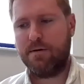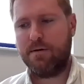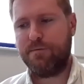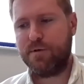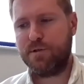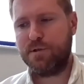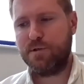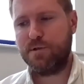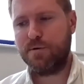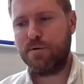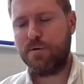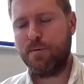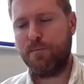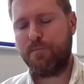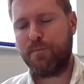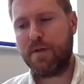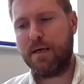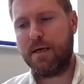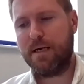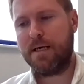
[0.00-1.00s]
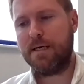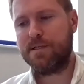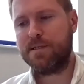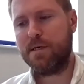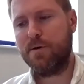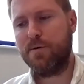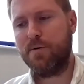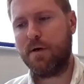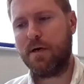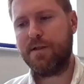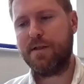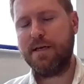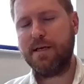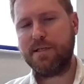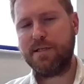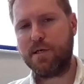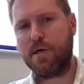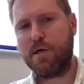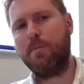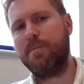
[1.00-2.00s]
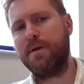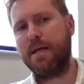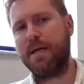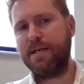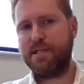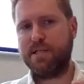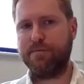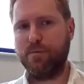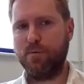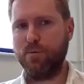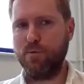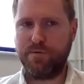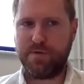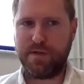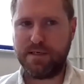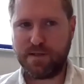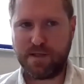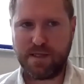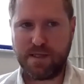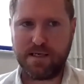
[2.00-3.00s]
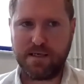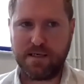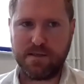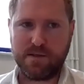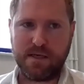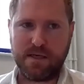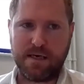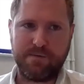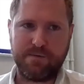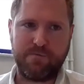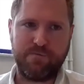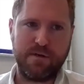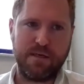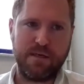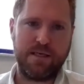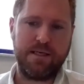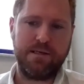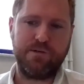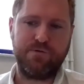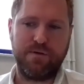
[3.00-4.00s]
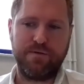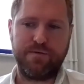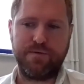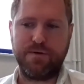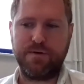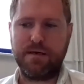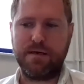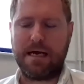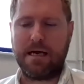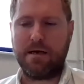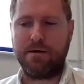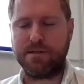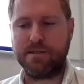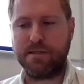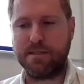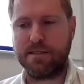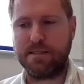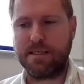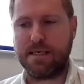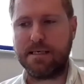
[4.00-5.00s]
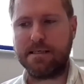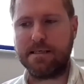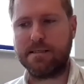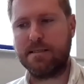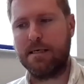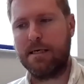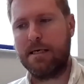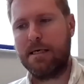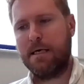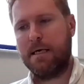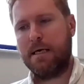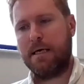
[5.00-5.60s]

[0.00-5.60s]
For sure. So I think it's a combination of all of these things that have really driven our success.